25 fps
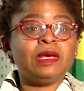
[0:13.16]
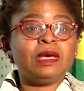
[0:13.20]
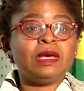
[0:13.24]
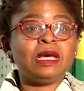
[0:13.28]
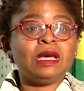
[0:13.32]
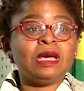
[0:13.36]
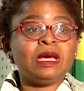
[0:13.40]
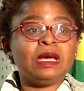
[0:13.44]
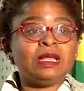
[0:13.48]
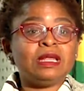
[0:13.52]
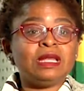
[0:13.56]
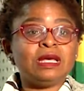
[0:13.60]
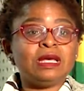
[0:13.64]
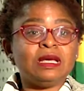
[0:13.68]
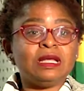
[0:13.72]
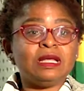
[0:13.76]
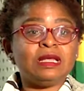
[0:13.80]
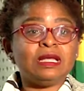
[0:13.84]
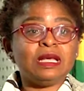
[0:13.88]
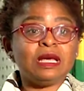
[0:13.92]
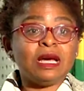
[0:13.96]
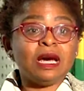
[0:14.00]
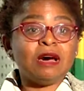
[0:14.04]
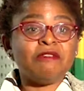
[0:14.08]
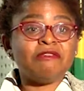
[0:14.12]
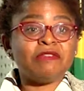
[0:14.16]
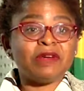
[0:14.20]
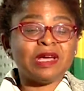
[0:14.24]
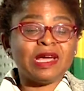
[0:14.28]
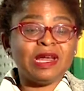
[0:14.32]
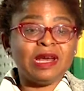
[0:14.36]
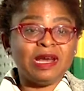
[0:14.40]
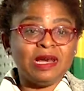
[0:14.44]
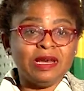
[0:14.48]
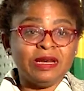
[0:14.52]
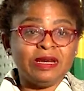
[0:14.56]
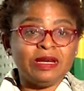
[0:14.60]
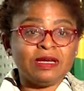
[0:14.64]
uh, the, the,
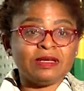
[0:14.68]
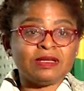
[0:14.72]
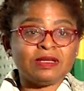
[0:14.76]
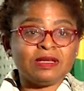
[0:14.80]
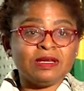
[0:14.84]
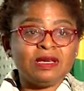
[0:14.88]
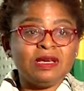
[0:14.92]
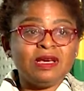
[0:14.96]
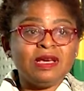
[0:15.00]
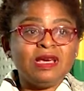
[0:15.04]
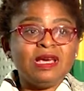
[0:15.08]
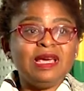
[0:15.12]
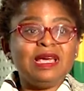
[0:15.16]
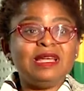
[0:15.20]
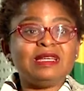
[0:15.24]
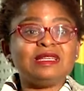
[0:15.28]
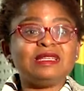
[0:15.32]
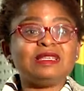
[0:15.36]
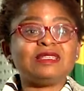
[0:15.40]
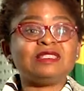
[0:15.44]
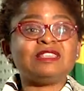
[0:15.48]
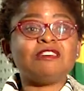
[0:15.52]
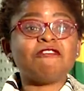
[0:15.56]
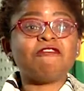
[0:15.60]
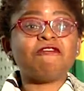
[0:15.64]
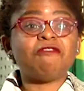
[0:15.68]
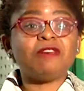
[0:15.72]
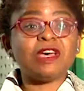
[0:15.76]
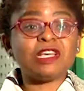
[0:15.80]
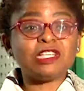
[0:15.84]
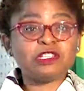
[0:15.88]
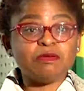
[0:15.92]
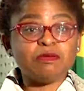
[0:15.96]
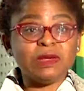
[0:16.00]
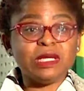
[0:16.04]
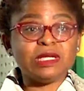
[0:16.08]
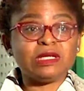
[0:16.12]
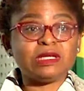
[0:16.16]
African leaders. It is the
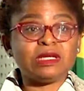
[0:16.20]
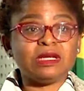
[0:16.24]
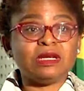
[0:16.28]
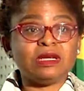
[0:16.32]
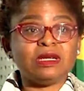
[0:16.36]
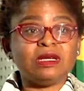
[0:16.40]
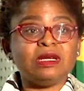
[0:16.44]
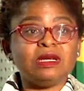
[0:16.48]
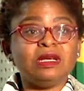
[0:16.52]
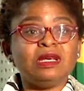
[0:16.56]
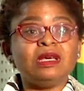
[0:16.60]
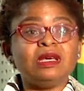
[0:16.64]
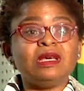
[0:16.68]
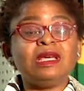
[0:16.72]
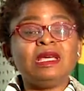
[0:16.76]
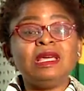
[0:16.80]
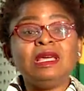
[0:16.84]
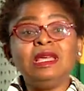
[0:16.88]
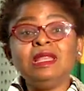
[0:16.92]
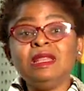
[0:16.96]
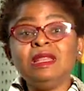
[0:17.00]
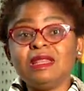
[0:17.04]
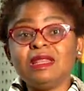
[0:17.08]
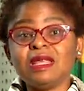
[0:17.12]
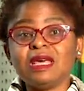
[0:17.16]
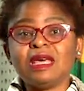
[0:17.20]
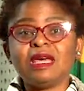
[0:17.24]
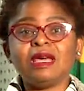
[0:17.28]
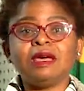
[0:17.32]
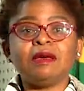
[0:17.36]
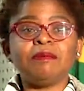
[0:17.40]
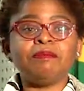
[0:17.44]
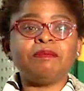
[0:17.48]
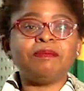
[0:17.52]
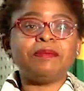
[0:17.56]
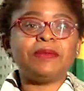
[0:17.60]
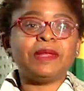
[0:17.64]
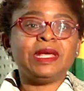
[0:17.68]
first mission in the,
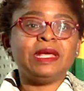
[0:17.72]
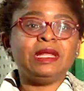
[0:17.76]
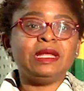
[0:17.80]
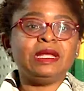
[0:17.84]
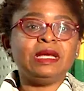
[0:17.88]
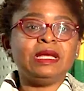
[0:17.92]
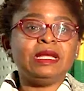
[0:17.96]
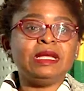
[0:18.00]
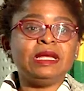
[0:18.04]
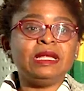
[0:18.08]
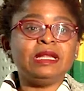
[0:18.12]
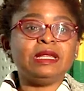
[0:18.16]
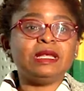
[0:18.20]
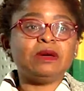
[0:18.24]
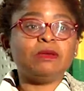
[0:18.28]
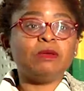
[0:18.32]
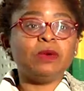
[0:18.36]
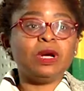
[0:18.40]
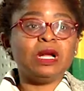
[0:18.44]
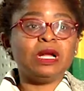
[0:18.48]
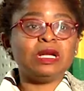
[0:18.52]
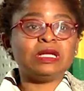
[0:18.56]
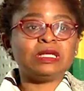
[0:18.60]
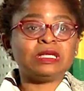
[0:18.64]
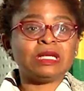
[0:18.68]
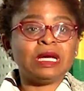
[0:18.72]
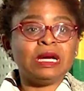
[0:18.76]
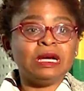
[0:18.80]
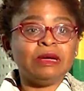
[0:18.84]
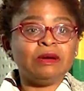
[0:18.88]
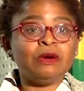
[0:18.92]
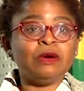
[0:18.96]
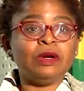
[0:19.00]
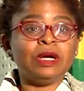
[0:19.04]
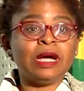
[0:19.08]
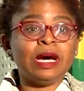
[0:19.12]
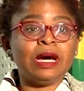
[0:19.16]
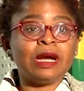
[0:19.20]
in, in, the world and
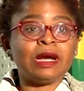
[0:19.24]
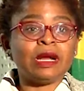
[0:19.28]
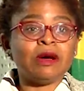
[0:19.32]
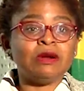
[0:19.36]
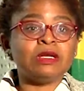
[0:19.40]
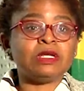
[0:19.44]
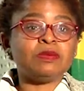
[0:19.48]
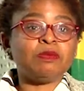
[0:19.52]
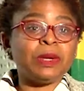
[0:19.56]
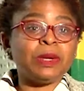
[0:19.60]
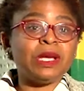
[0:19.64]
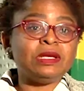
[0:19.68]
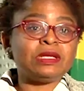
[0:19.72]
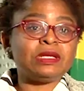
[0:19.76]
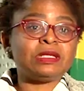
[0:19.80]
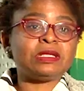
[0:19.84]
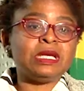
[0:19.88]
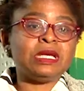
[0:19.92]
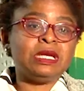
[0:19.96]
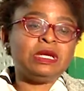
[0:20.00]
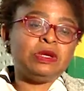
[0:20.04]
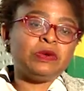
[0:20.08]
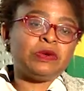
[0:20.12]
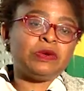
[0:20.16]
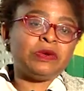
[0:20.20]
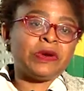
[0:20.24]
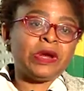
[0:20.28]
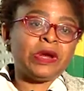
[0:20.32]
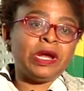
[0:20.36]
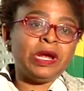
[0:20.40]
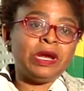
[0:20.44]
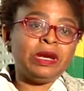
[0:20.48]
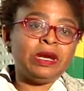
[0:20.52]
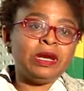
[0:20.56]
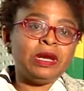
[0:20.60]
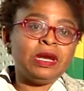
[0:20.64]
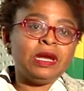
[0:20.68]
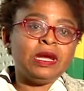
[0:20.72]
on around peace in
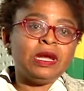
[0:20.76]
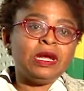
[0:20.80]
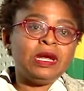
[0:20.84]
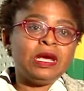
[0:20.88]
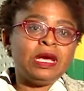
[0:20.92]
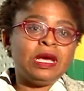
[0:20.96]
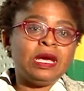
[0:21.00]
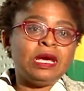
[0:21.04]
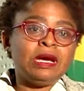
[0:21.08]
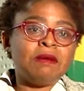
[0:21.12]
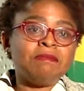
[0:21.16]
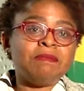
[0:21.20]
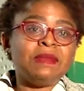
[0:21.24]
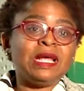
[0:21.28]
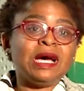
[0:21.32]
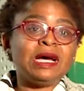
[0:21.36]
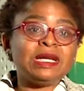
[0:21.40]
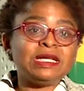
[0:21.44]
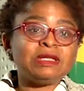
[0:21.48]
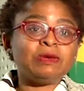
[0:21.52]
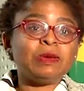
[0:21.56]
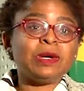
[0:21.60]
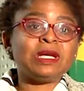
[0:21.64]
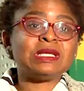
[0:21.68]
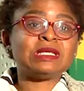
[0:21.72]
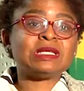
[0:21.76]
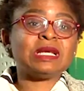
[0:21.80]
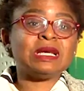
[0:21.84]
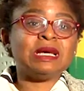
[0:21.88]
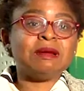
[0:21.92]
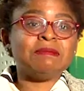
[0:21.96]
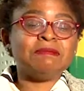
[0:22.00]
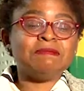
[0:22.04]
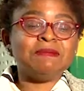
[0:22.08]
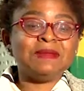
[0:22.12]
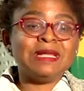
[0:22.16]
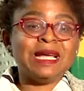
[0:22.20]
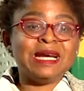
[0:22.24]
Ukraine uh, that, was, uh,
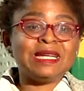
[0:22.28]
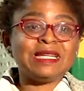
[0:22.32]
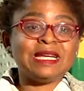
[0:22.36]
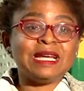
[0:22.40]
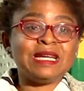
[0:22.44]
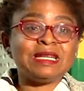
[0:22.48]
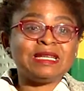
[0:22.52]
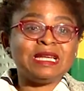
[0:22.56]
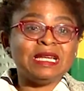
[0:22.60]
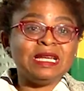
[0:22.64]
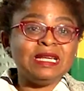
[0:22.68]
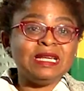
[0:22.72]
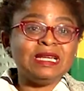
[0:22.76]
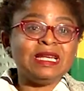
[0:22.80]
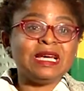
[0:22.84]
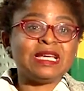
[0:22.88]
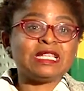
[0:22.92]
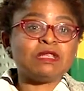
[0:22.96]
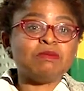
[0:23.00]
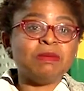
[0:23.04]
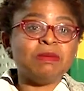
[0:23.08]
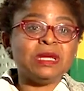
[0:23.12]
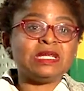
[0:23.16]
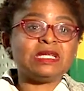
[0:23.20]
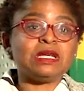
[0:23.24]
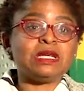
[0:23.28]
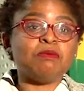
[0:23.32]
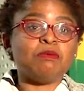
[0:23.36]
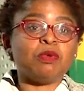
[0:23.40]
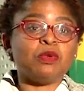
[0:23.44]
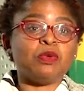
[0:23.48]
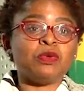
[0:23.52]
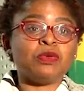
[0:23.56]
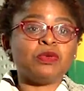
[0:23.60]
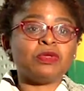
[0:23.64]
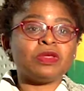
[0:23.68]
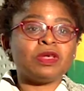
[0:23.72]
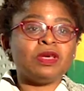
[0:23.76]
that had leaders meeting
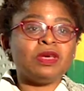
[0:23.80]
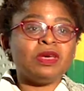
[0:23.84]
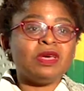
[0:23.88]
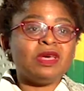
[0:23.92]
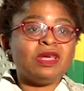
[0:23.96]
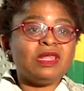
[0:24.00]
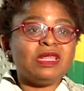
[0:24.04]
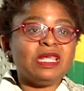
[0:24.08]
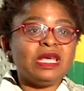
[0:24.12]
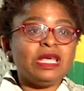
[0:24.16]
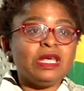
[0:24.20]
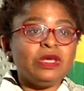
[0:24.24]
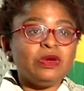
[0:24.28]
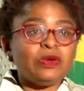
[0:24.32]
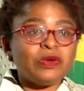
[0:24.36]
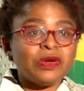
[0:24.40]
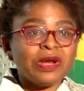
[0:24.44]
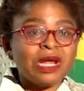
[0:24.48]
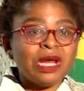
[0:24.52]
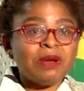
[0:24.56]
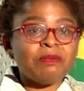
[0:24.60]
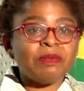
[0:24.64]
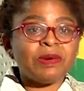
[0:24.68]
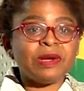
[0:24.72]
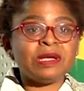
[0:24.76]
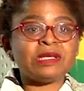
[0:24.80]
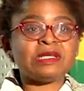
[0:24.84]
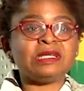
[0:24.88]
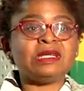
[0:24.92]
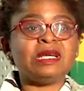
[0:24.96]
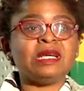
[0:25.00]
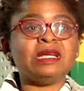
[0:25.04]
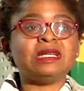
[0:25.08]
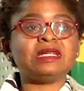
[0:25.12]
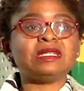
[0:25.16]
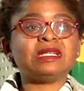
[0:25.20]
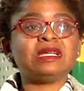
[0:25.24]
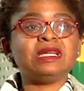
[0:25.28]
both the Ukraine
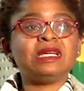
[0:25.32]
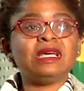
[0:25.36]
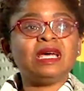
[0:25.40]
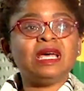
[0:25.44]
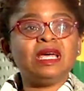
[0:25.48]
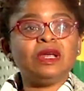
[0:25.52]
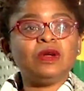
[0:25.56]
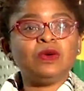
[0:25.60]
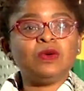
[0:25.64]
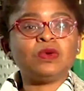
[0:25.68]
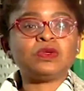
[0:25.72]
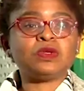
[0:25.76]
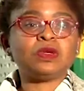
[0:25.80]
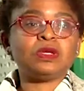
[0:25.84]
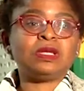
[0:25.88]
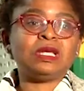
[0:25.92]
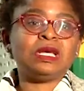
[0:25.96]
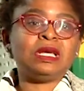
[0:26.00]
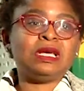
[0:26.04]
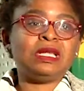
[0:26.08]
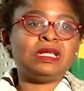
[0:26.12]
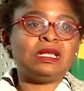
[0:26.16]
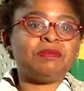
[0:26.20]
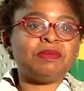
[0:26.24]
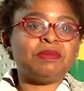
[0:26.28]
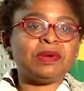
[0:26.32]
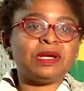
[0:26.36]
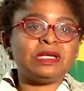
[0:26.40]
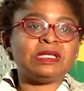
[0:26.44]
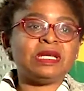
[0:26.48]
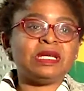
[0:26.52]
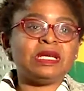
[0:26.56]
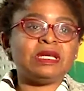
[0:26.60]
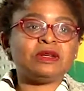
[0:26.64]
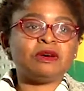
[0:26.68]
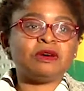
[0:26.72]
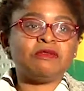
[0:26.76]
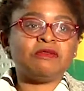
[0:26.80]
president and also the, the
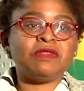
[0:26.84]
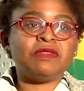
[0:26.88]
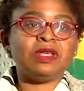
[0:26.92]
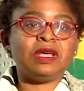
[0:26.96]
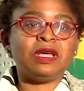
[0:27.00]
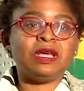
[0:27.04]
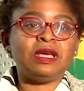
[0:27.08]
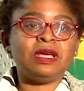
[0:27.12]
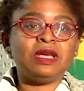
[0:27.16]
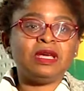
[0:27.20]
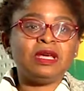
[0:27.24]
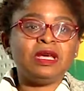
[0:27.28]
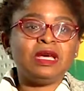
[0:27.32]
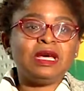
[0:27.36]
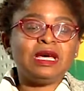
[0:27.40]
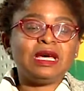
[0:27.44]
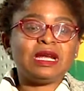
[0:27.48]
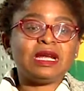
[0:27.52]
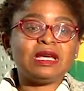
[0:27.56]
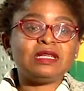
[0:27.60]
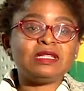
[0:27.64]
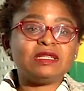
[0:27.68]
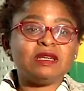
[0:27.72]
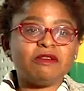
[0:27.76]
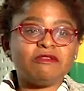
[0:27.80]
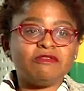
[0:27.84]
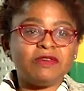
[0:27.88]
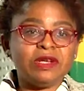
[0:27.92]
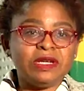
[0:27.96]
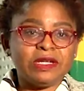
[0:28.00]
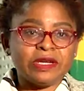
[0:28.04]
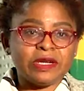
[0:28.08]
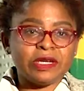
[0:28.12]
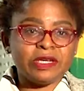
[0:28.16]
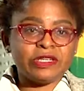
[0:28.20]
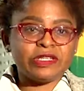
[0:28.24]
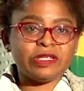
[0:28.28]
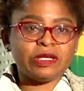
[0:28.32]
president of the Russian
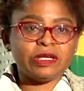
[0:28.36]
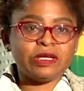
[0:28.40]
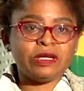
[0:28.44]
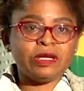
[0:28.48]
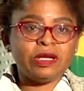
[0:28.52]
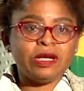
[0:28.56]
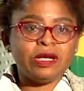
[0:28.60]
Federation.